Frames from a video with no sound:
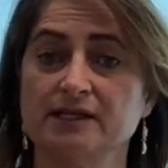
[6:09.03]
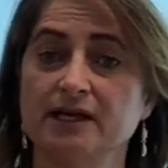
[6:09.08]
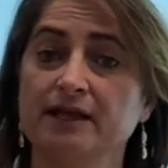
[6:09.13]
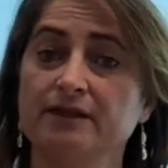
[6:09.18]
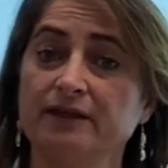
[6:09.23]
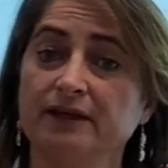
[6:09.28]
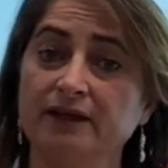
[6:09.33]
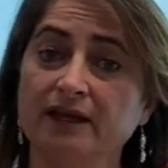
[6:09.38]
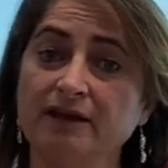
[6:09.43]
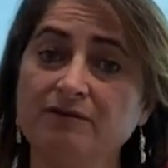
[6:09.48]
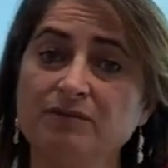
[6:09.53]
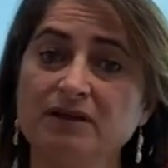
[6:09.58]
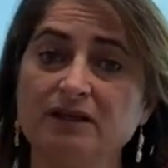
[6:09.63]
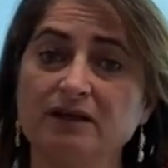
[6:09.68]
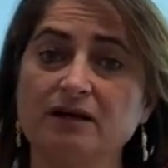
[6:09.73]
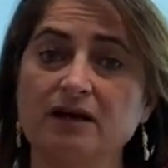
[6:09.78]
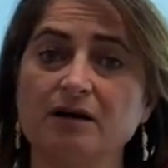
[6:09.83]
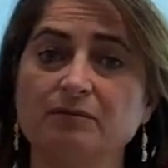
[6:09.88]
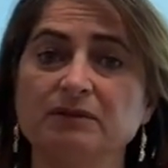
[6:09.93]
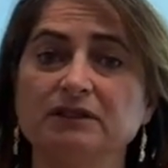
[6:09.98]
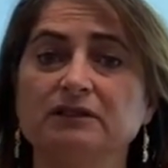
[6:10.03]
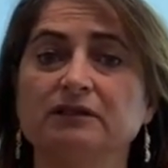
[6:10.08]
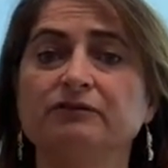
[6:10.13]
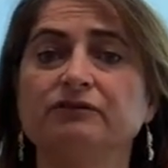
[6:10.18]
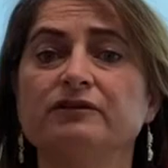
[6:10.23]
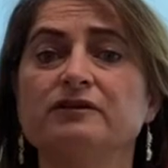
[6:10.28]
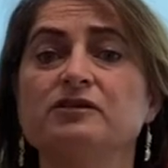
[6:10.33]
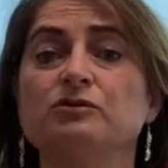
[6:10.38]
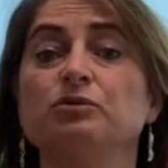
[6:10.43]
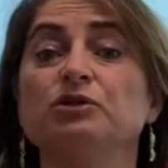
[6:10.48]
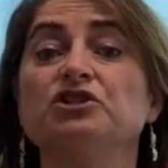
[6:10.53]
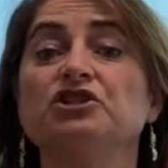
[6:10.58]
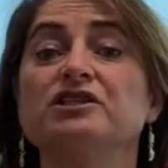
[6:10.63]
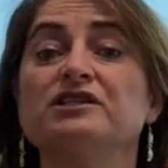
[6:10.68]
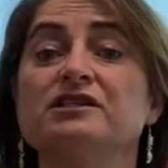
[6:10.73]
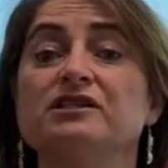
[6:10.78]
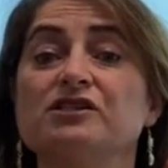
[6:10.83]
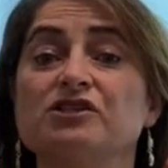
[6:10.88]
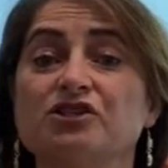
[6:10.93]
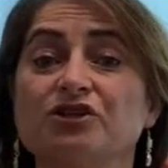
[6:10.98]
And they gave me the common difference, which is
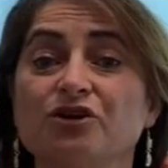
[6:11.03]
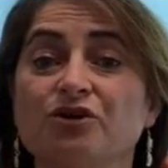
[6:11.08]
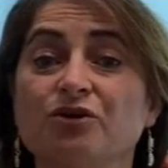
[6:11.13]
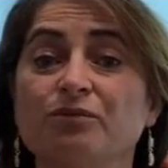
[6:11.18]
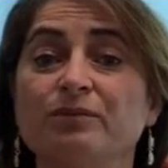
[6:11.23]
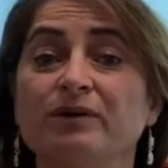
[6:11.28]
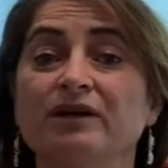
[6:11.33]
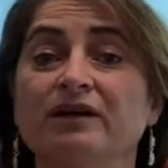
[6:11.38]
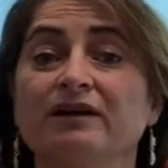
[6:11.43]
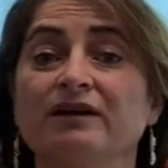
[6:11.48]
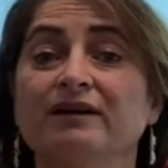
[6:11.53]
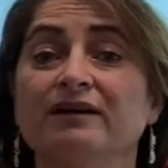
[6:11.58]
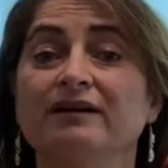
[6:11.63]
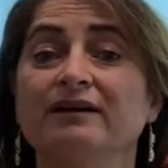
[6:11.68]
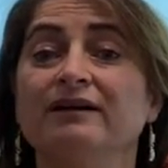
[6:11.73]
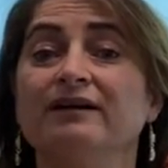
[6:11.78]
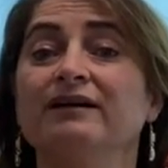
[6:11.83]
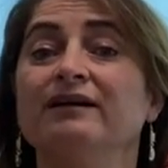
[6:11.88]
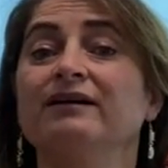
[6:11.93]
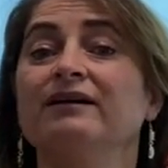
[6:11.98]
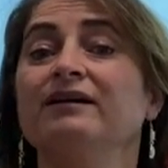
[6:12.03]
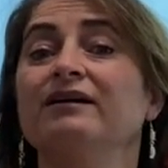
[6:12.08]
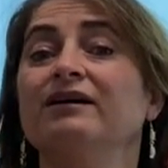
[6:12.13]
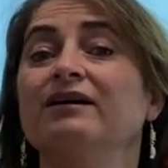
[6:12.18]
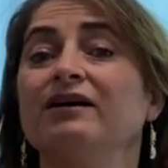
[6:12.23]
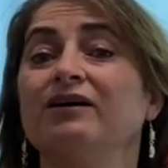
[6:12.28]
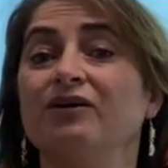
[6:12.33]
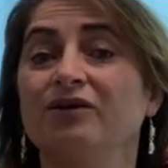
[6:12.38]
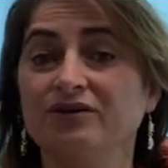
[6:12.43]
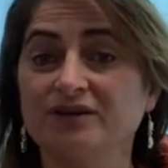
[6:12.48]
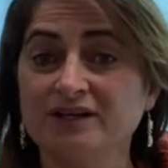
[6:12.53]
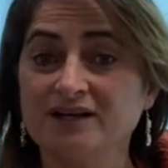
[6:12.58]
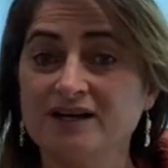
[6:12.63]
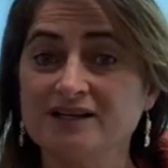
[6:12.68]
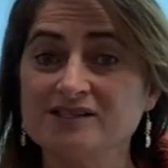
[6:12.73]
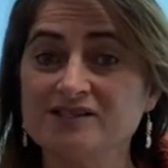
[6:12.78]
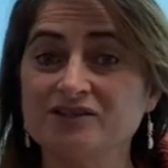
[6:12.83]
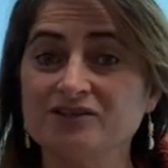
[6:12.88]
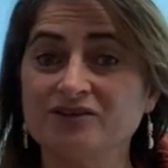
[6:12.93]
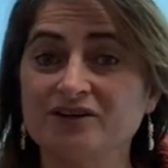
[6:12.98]
the slope or the
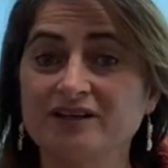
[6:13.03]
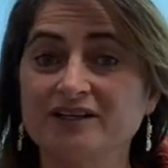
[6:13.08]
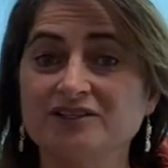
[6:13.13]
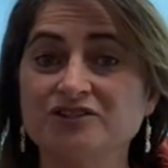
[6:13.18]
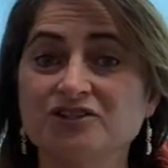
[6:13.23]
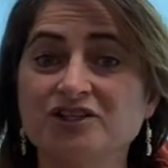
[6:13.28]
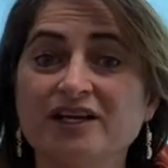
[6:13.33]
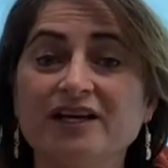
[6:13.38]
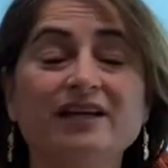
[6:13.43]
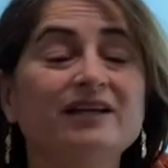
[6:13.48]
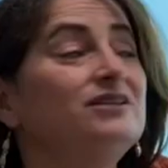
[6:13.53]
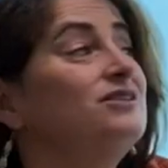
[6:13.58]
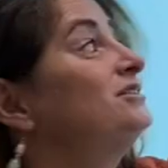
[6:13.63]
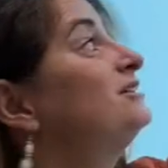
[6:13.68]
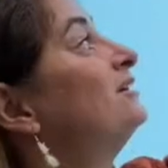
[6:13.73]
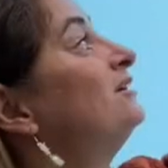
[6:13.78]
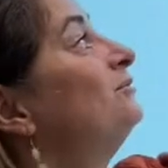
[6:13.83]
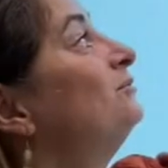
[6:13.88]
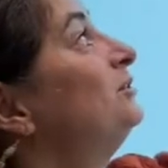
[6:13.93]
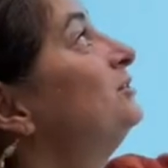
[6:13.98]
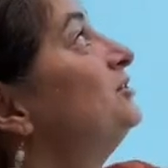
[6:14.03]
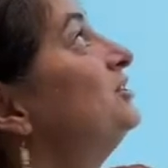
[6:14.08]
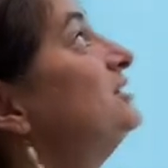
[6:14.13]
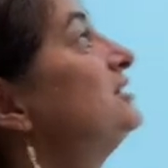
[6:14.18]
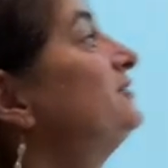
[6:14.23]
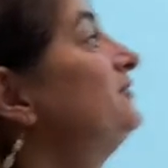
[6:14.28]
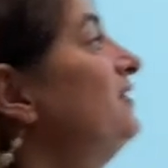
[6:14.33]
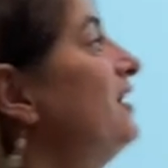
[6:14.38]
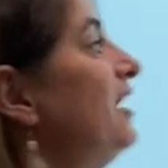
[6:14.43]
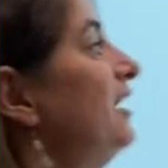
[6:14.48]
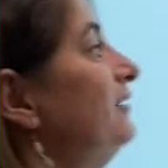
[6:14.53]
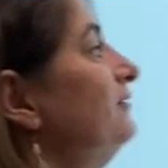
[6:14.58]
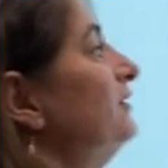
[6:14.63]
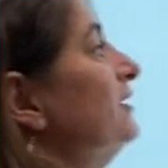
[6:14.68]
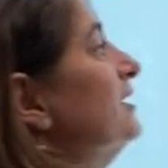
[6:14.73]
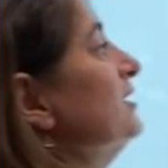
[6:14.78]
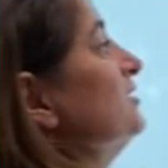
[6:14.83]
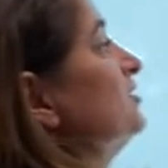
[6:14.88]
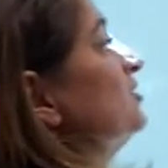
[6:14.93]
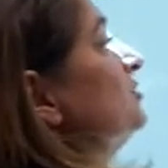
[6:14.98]
constant rate of change, which is 5.
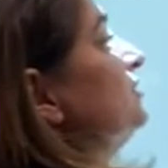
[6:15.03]
So